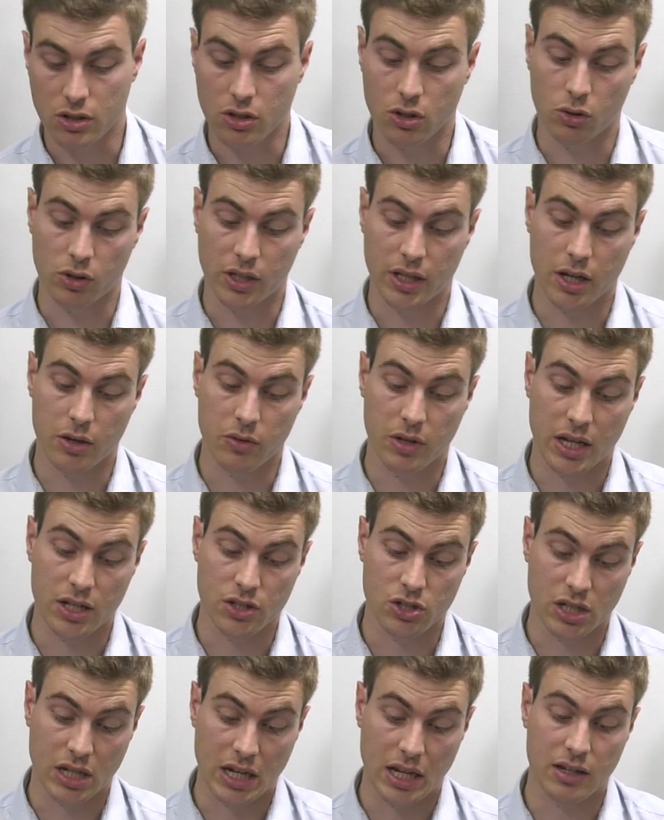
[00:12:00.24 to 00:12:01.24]
at Call in O
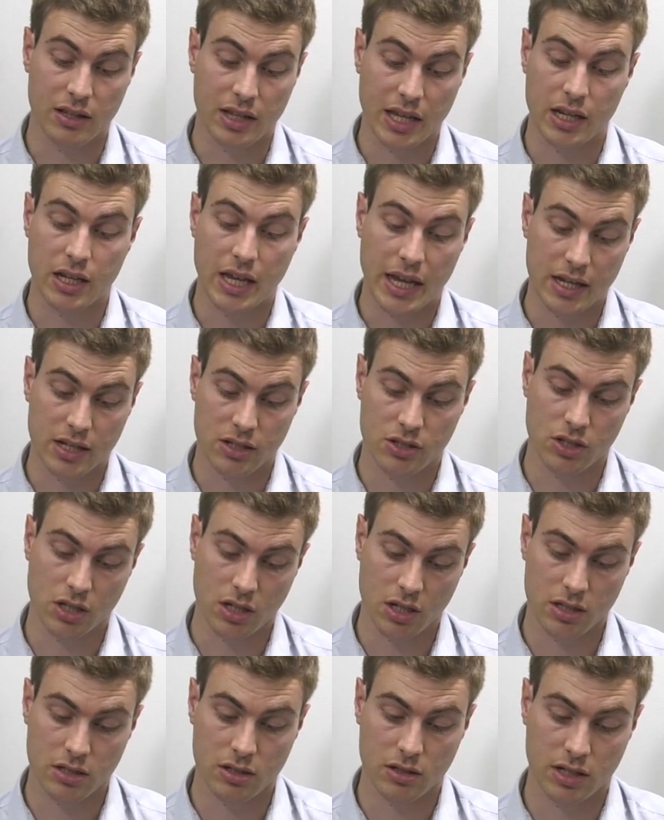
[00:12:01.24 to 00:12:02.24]
gauge again, then
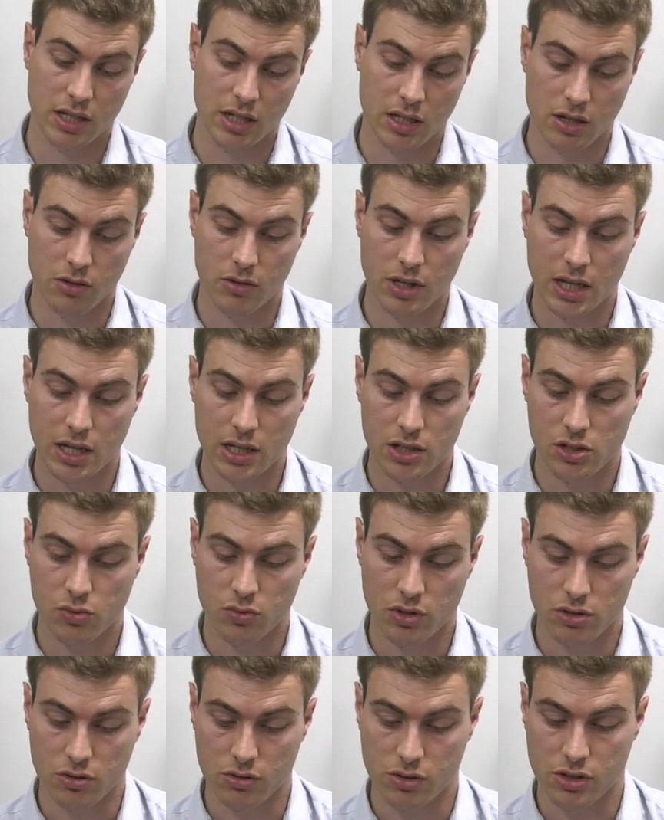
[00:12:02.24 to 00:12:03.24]
Hayside in O gauge,
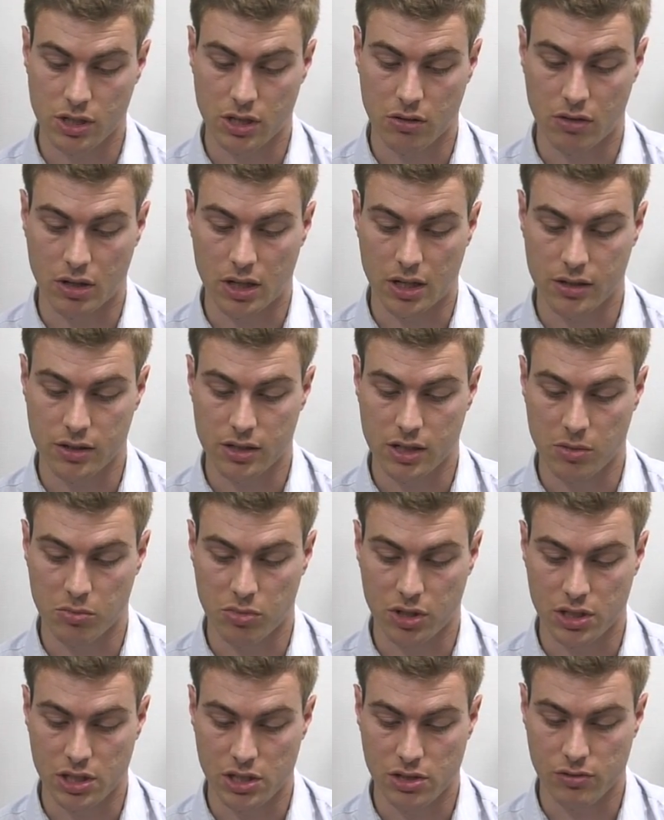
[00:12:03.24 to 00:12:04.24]
which was serialised in
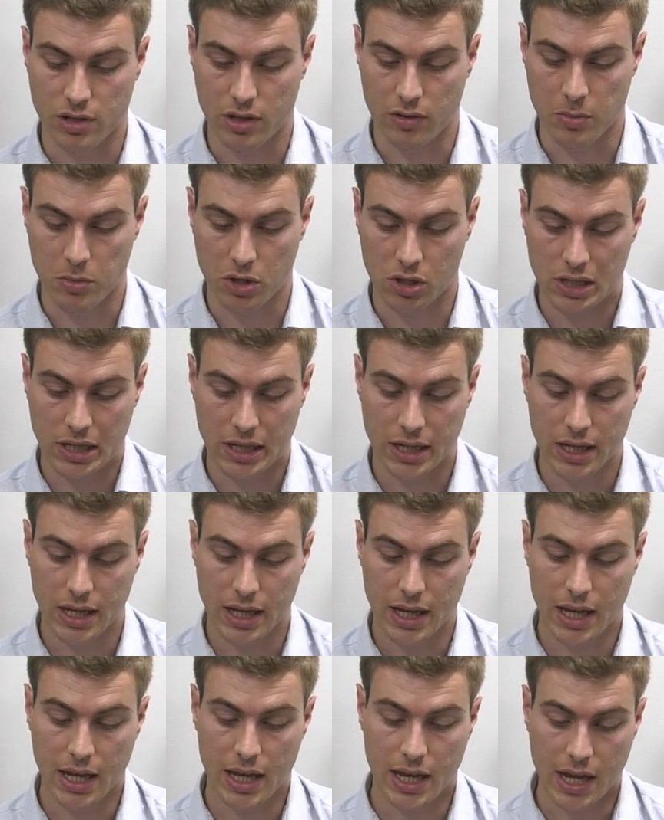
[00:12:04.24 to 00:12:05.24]
British Railway Modelling,
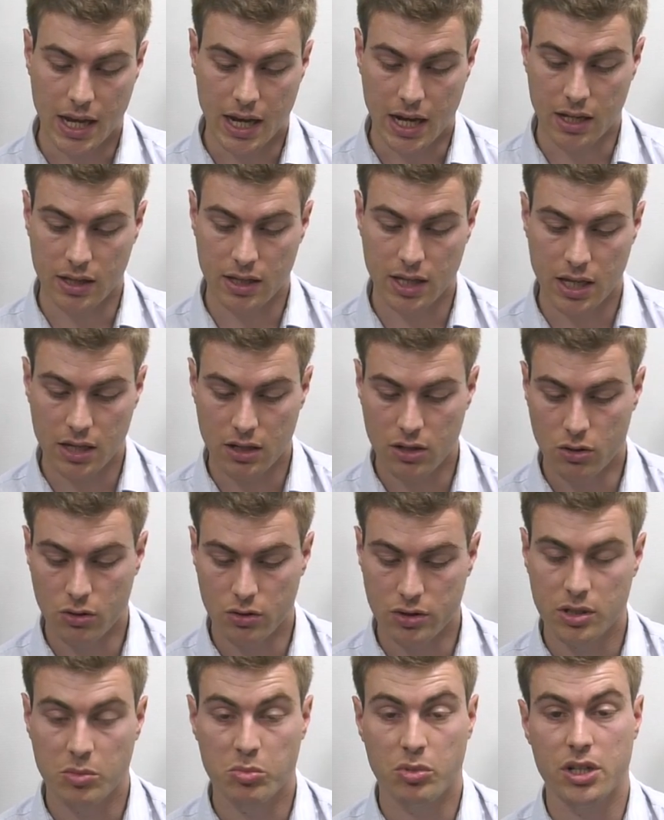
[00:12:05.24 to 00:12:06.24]
and then
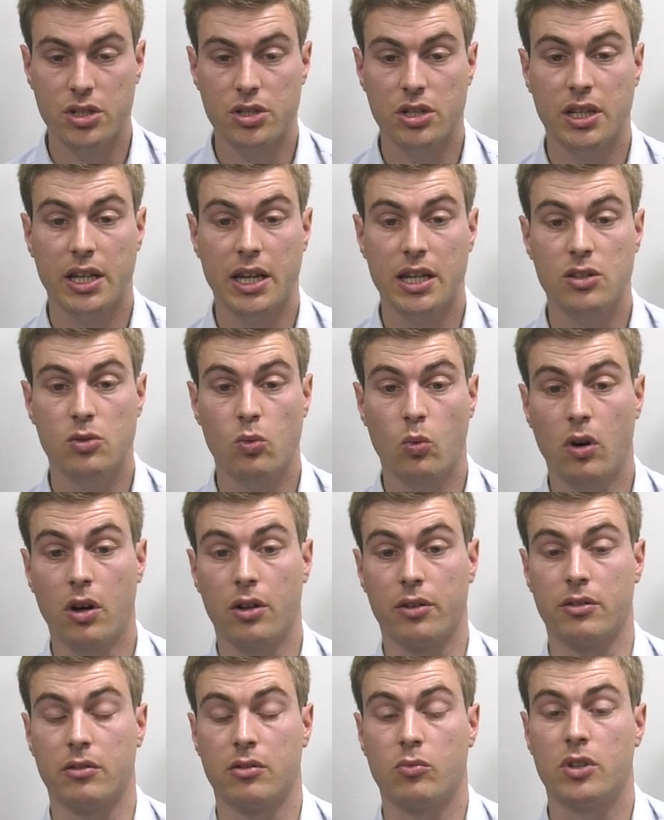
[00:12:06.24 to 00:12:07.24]
Horton Bridge in gauge
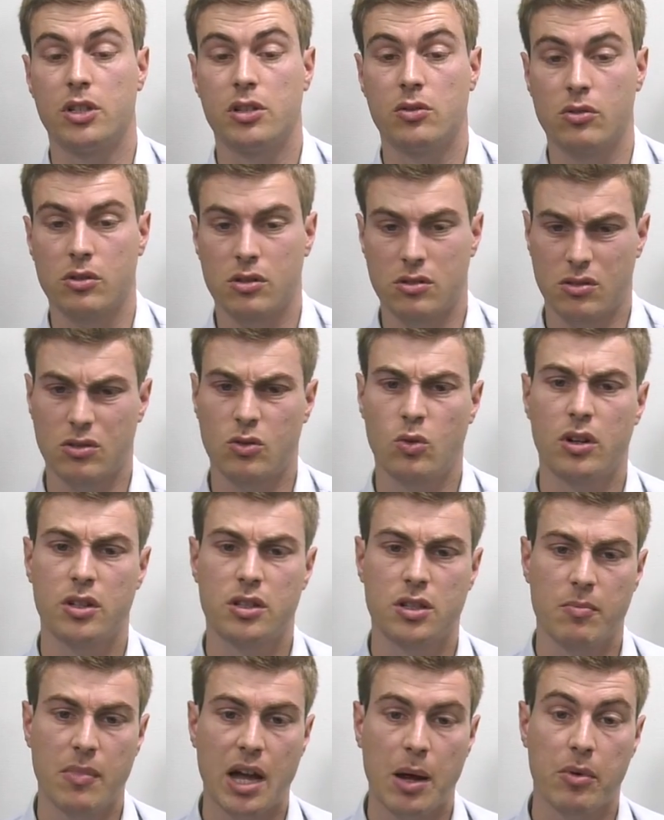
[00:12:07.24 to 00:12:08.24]
1, which was
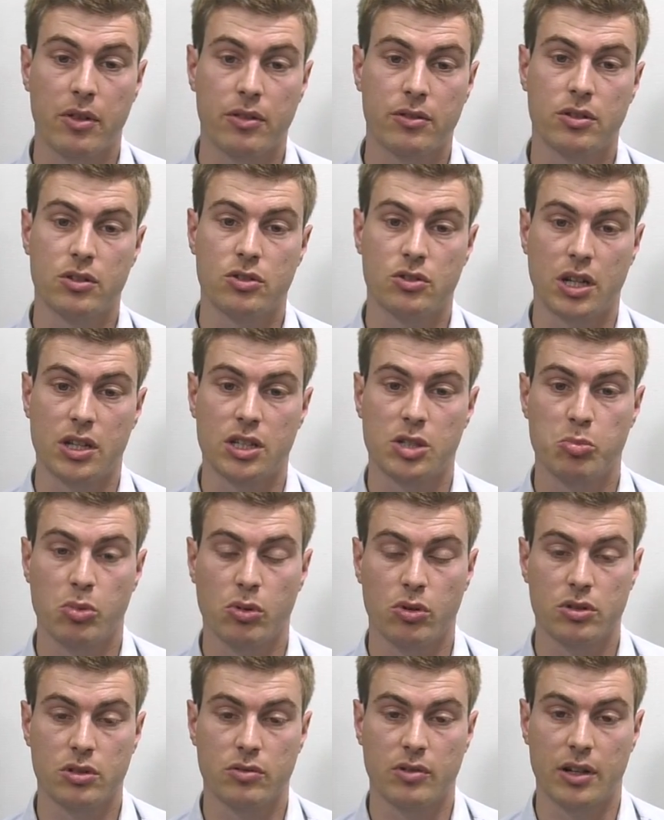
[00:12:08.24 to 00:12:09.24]
quite a mammoth to
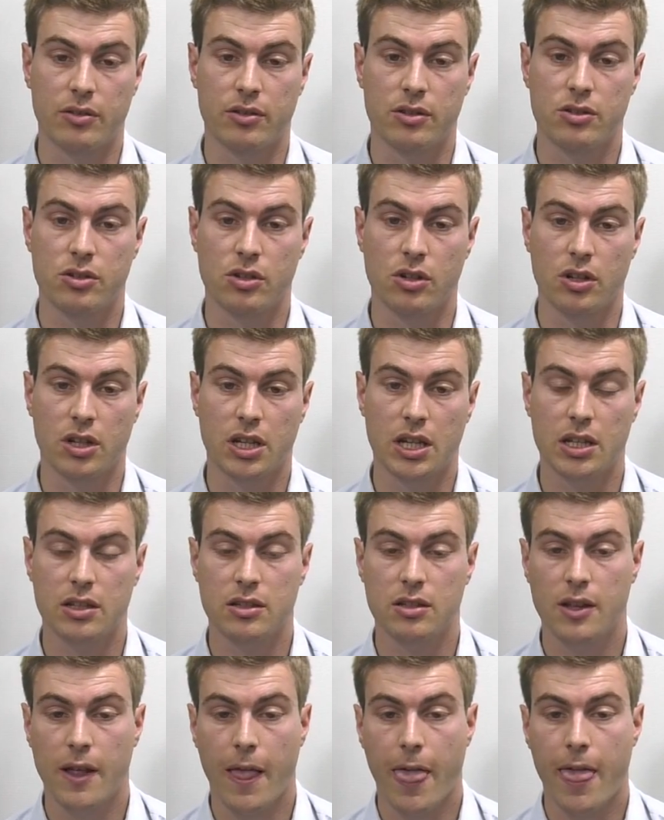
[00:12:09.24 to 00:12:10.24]
transport around the circuit.